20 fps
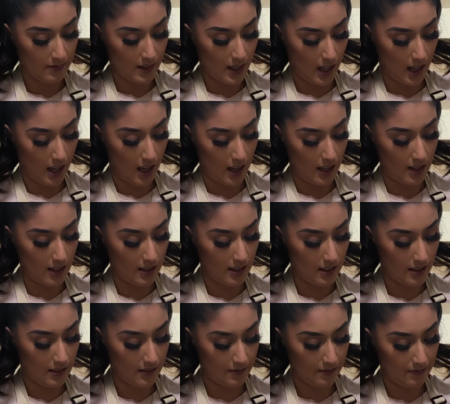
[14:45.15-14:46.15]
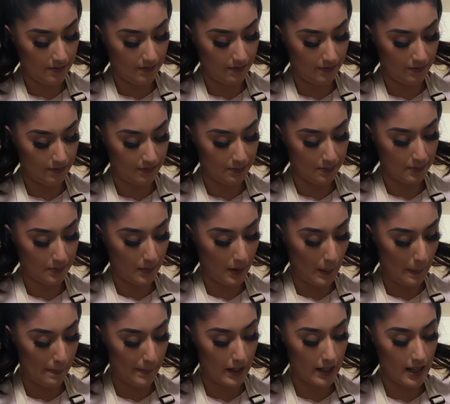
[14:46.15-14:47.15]
I hated it.
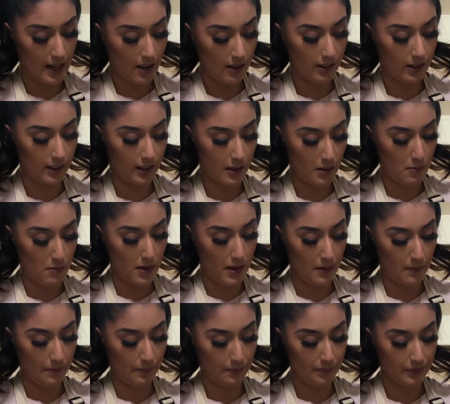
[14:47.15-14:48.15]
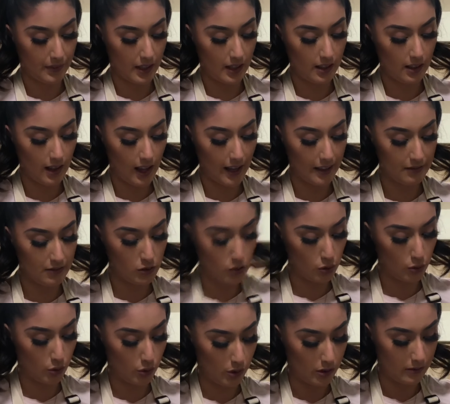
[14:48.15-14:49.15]
And now look at me, a life
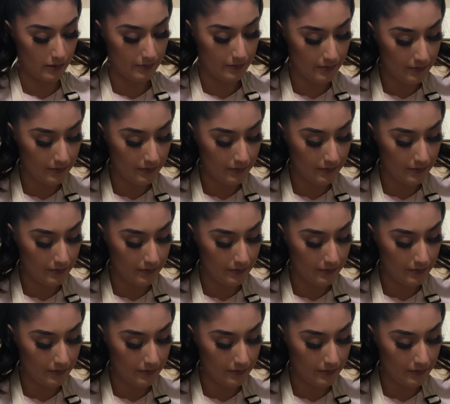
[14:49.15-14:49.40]
tool.